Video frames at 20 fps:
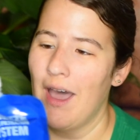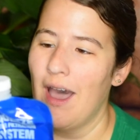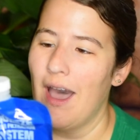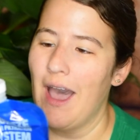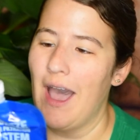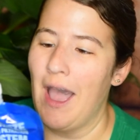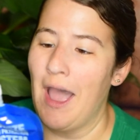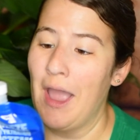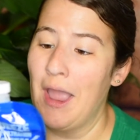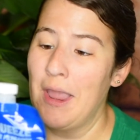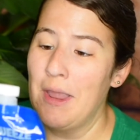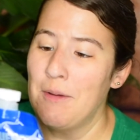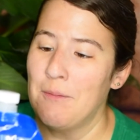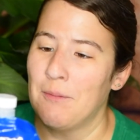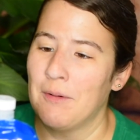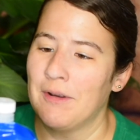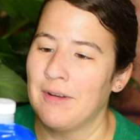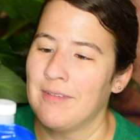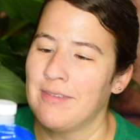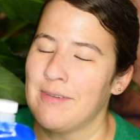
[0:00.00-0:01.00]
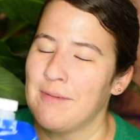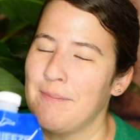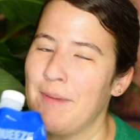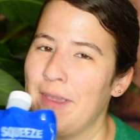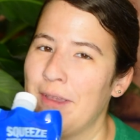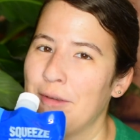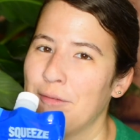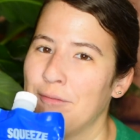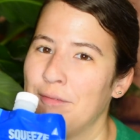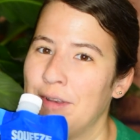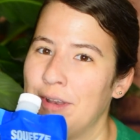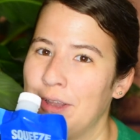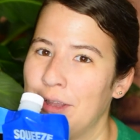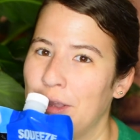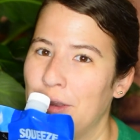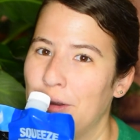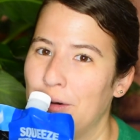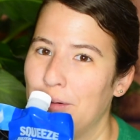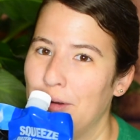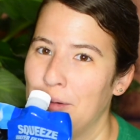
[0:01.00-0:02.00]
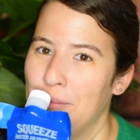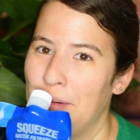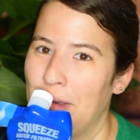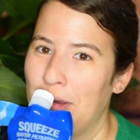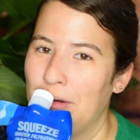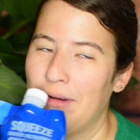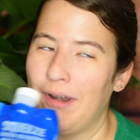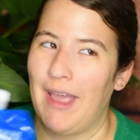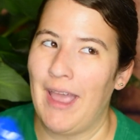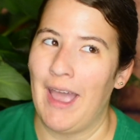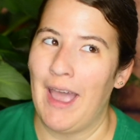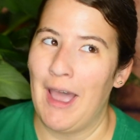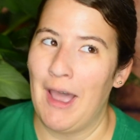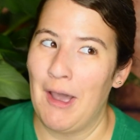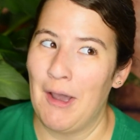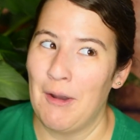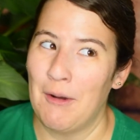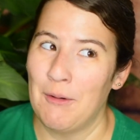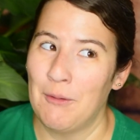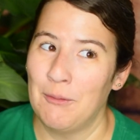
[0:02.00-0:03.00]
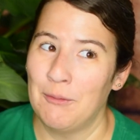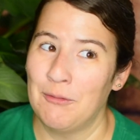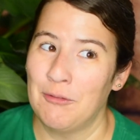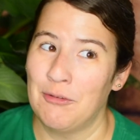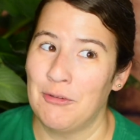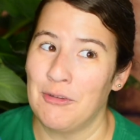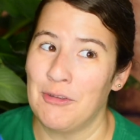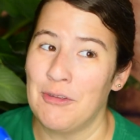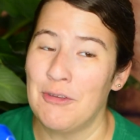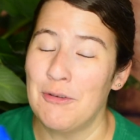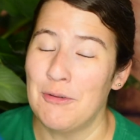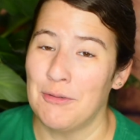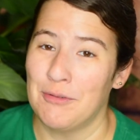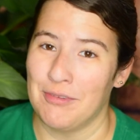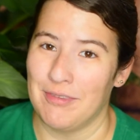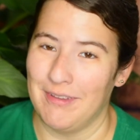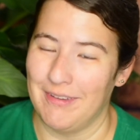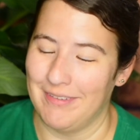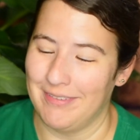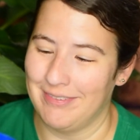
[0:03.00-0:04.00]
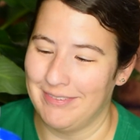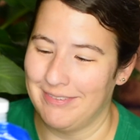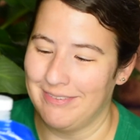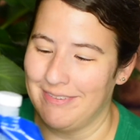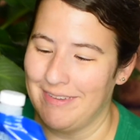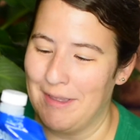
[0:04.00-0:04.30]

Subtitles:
I wanted to make a video about how to use this.